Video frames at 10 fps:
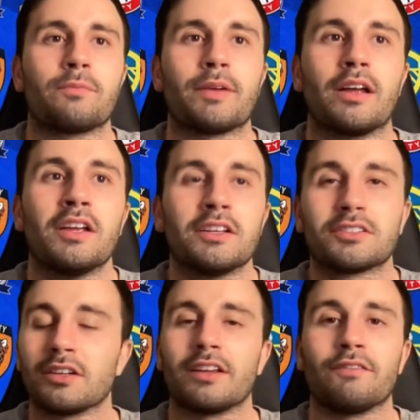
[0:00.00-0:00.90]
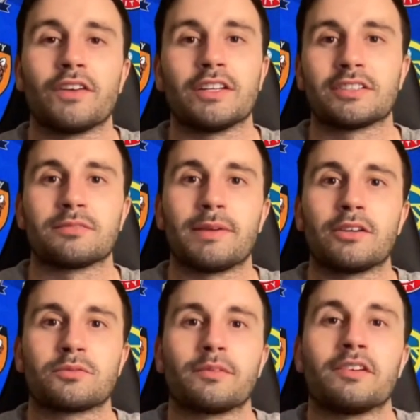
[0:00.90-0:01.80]
but Sunderland versus
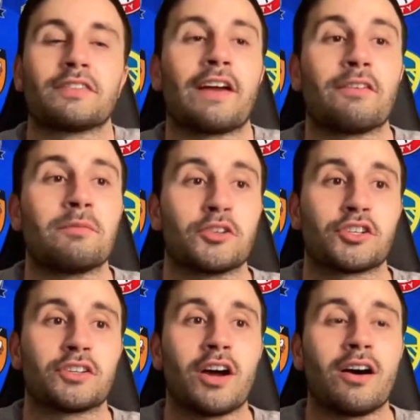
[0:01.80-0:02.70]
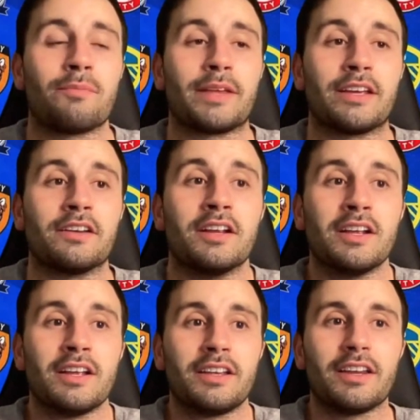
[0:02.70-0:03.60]
Middlesbrough is very much a derby. And,
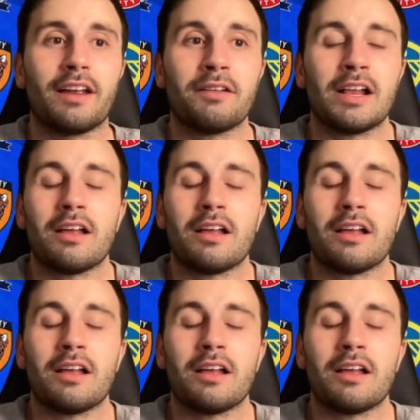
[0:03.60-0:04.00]
you know,